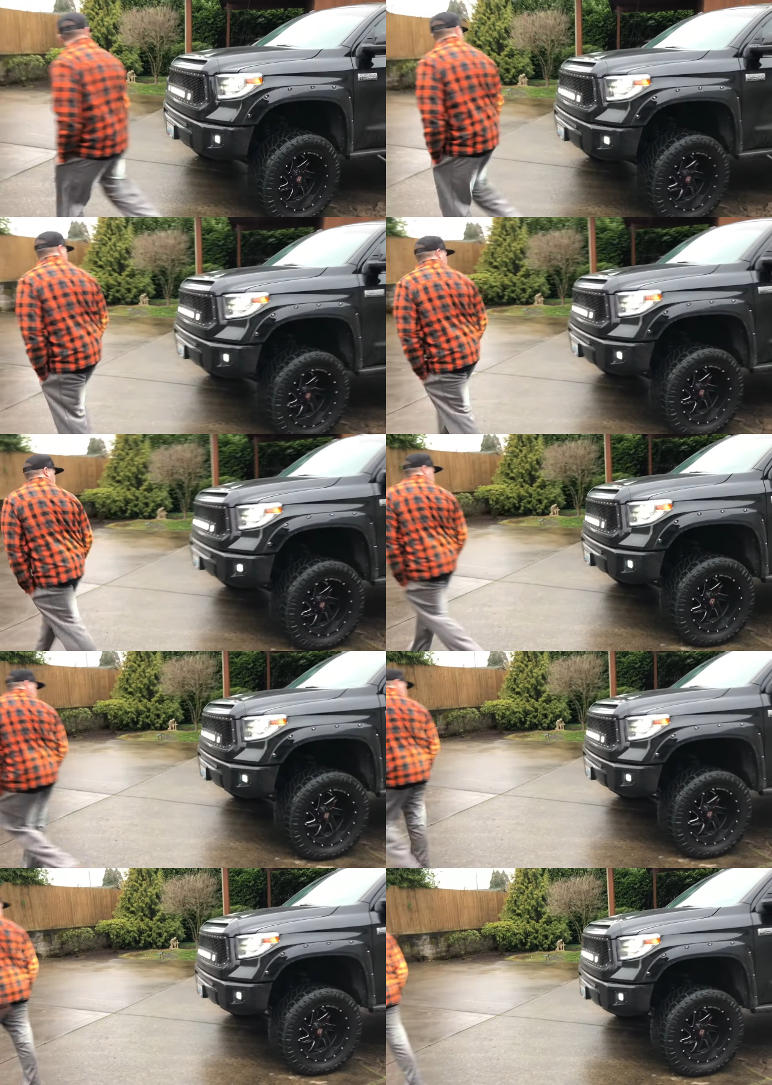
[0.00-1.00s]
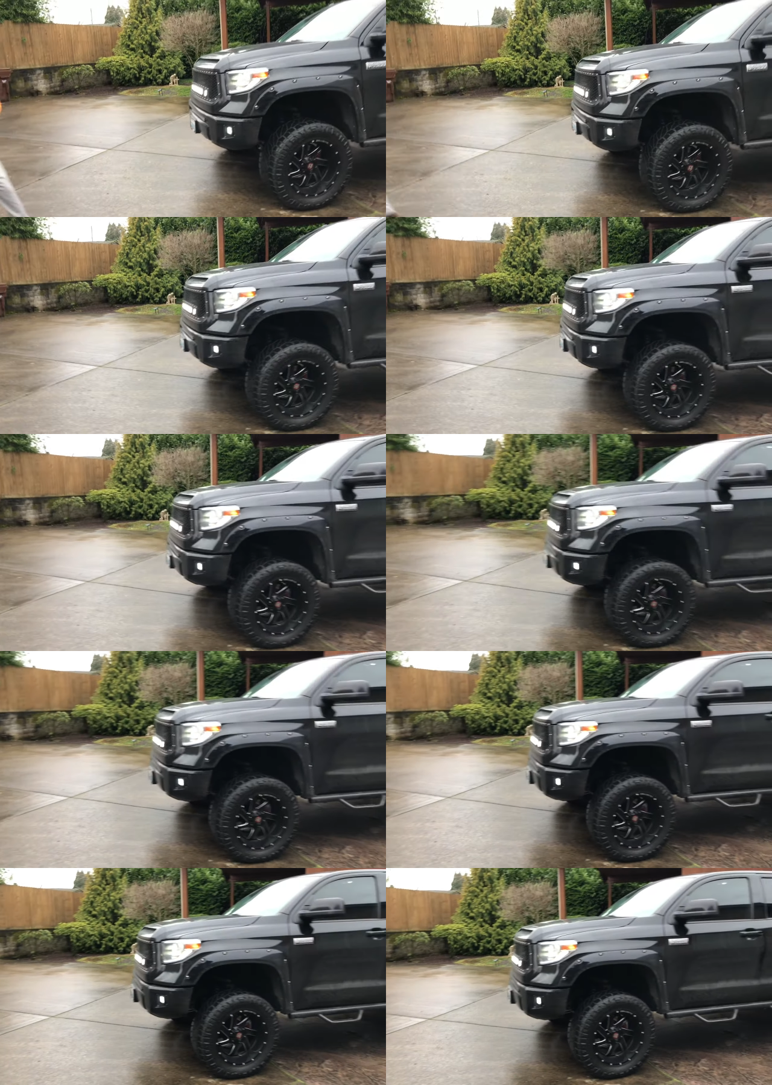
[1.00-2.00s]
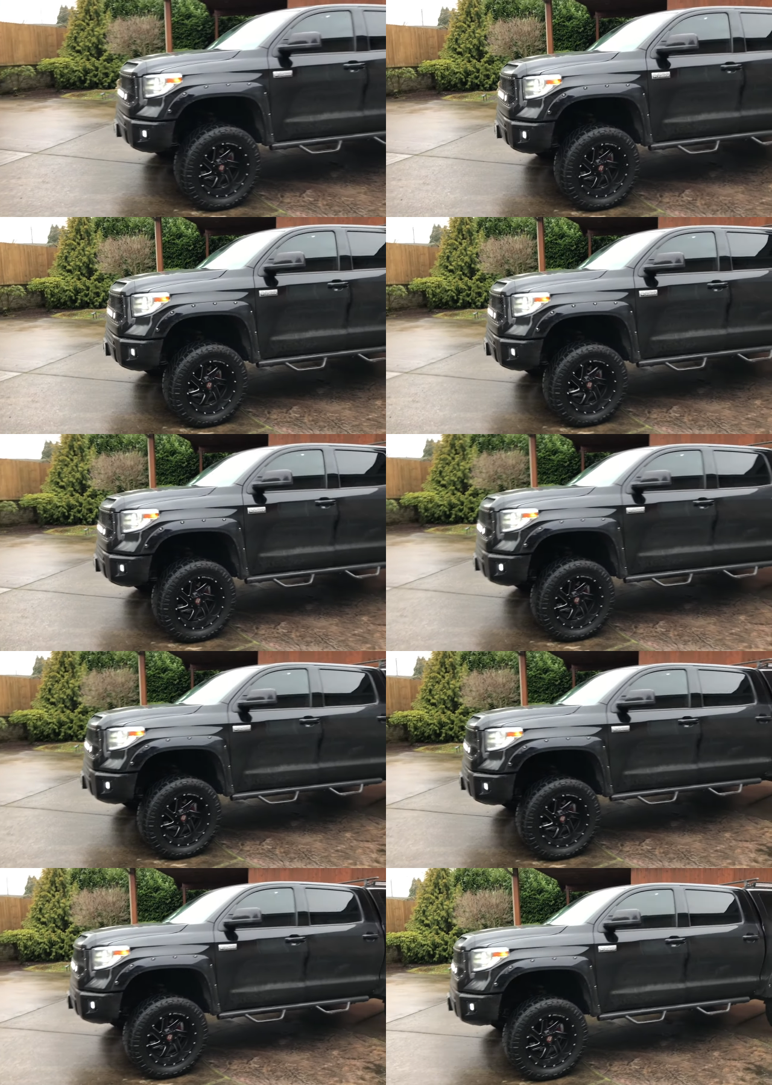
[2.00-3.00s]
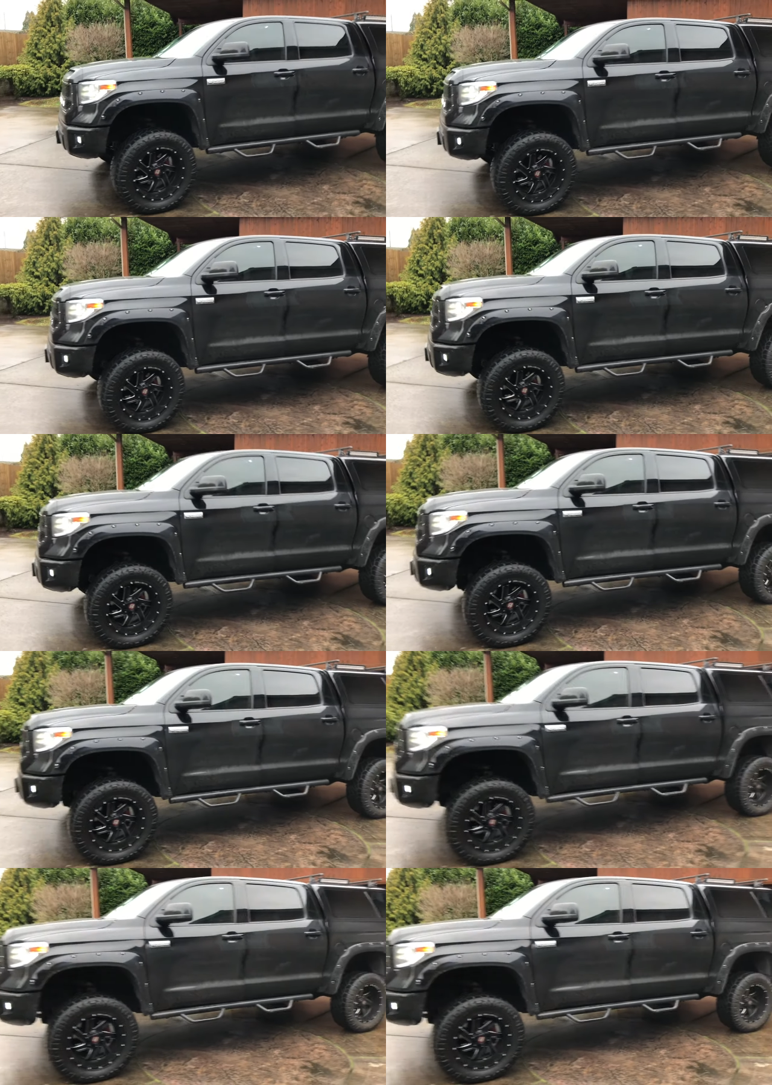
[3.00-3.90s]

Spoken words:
(no speaker visible)